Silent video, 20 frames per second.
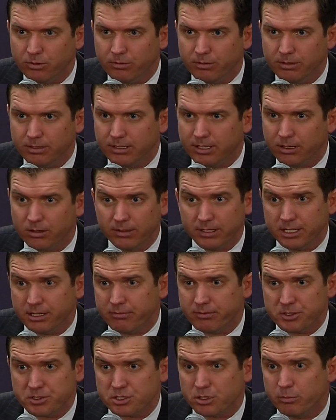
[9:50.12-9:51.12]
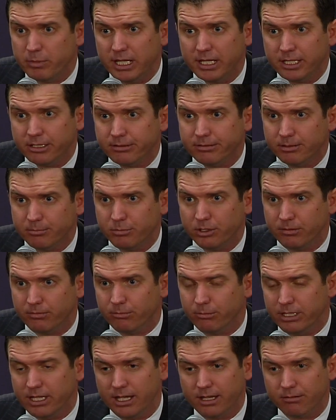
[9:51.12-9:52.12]
you can only interview so many.
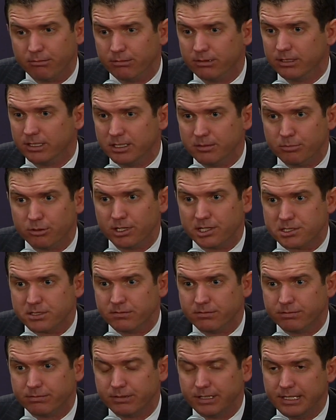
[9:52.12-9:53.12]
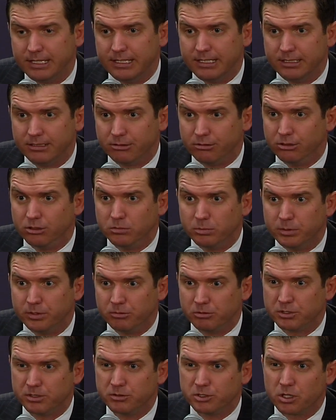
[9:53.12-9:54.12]
But we had a really impressive group.
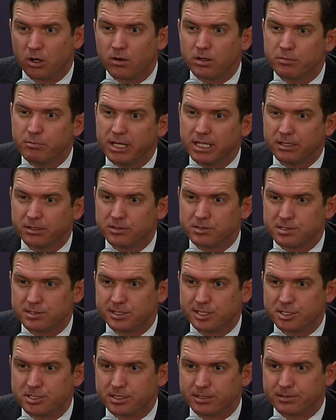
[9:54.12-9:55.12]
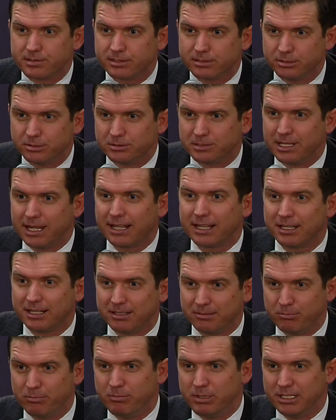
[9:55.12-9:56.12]
It was hard to make those decisions, who's not
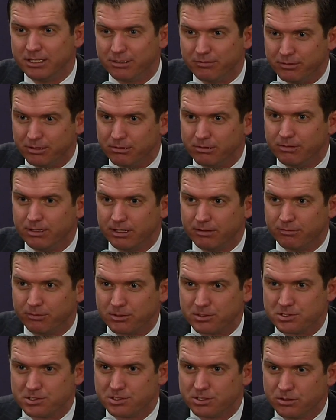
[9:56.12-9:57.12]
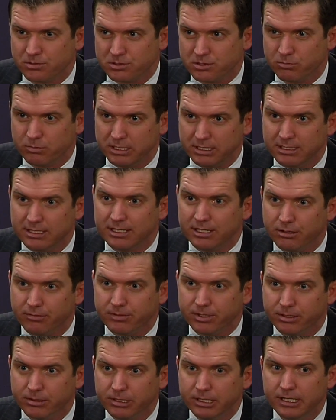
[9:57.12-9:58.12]
going to be interviewed versus those that we did
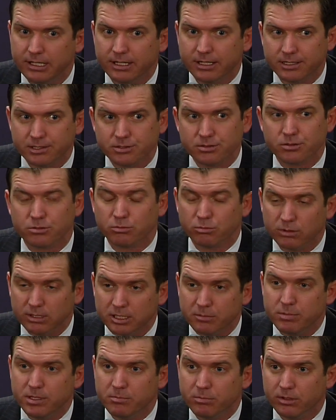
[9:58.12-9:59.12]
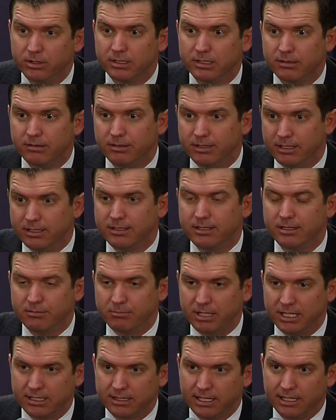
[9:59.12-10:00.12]
interview, because there's really people that
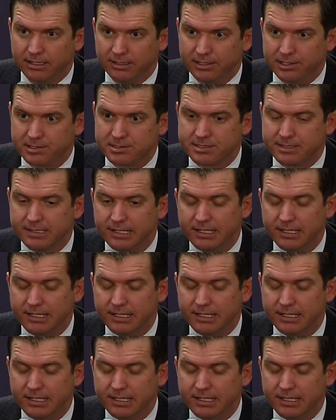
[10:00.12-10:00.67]
didn't make that list,